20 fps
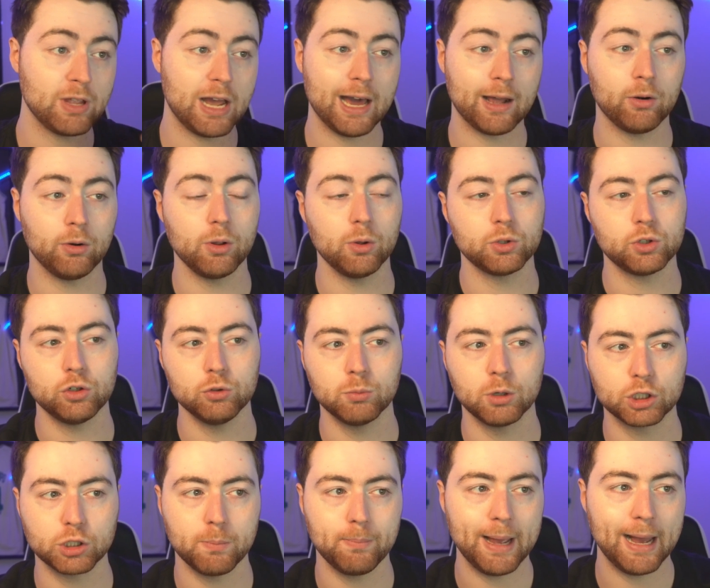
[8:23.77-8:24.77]
I don't know too
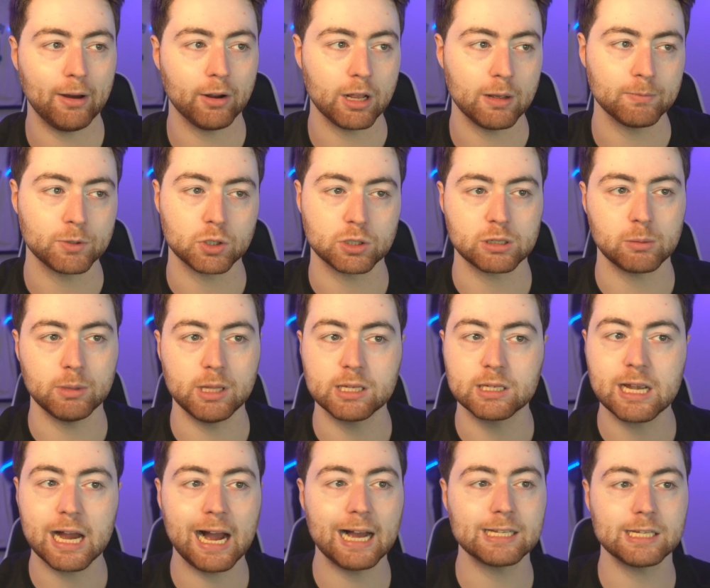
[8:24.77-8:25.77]
much about him. So some of these
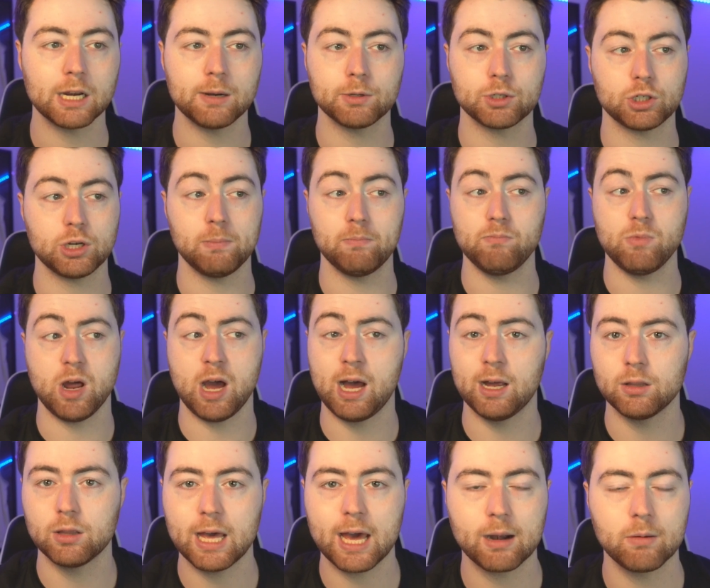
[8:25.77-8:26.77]
guys I just am
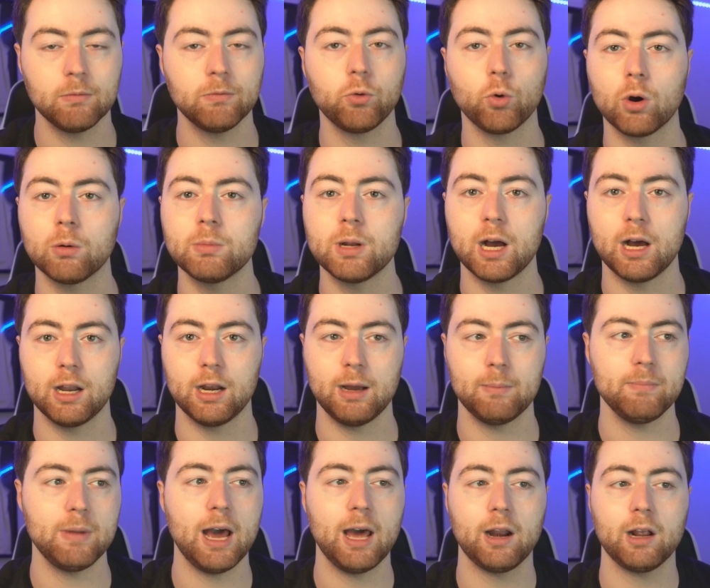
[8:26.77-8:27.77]
not that informed on. I'm
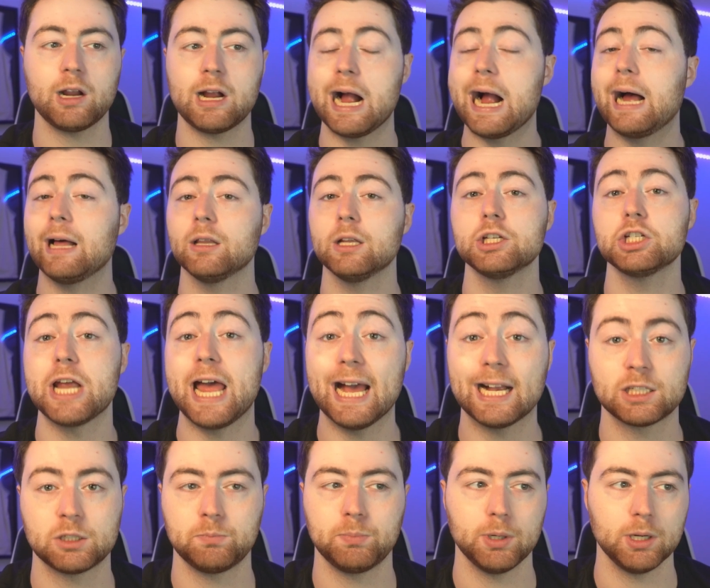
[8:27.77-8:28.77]
not a college
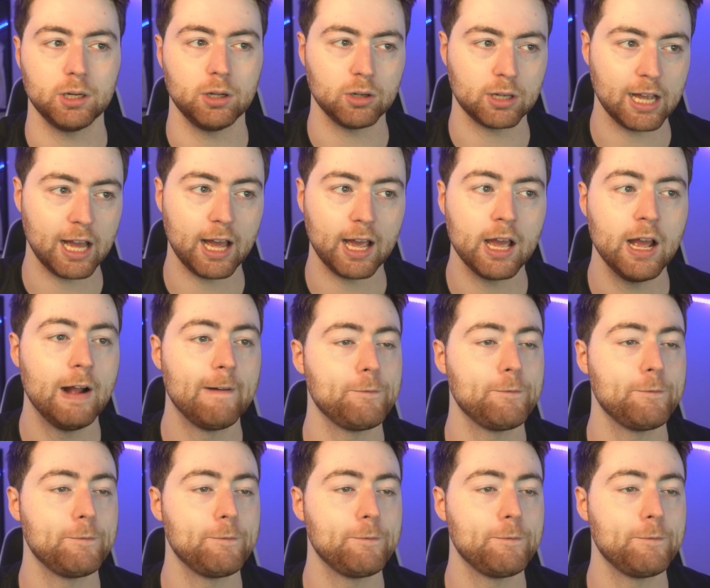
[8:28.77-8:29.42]
expert, okay?